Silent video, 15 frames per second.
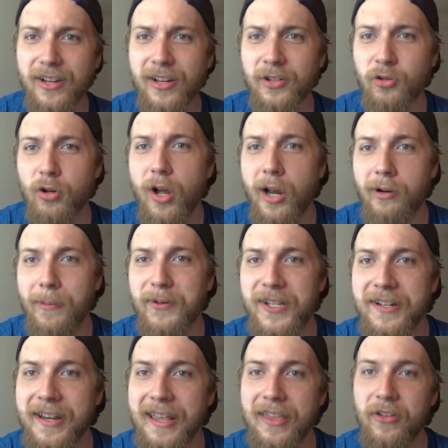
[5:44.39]
a drawing
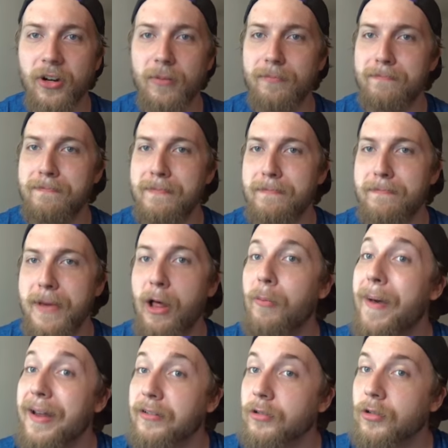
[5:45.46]
representing either
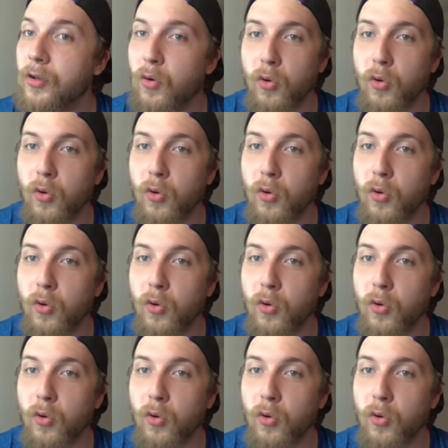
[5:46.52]
Melmetal